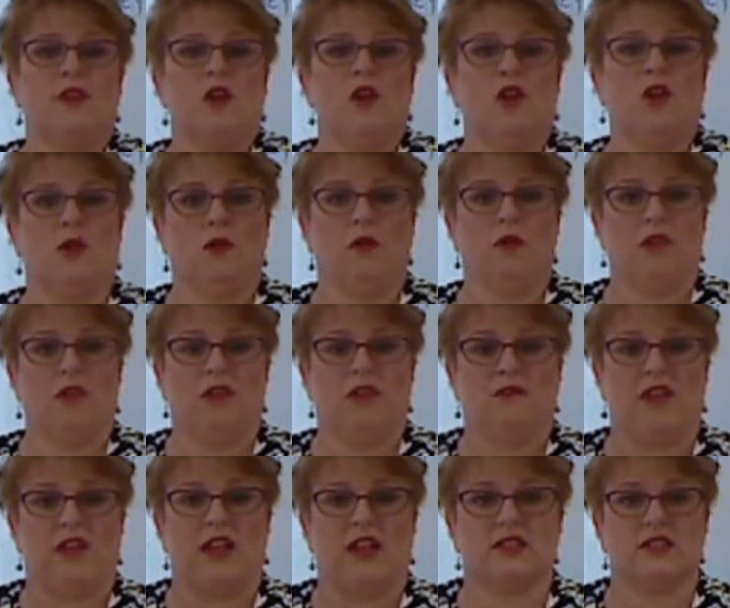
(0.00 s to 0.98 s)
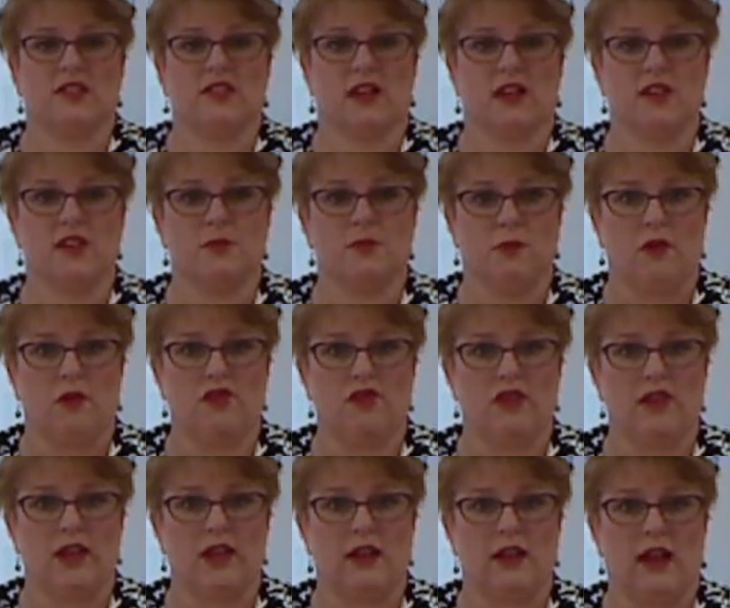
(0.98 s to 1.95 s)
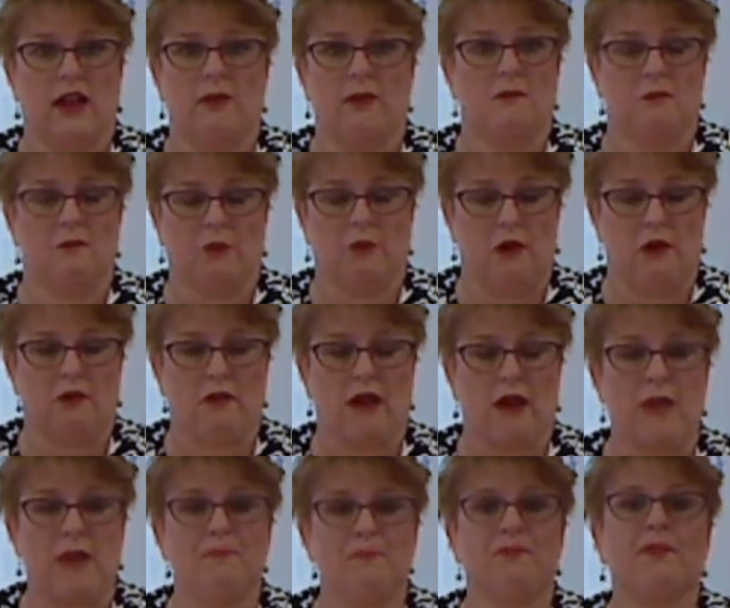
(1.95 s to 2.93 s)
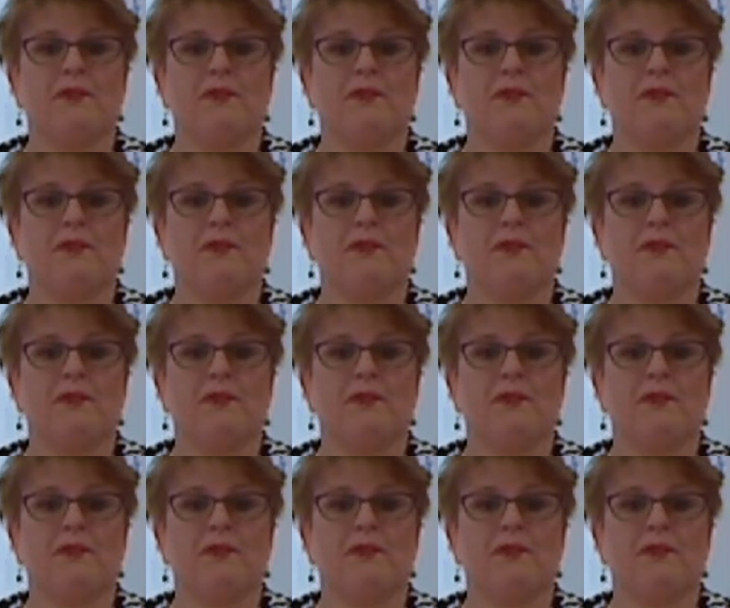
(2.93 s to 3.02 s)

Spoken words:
who are in the Advanced Science program.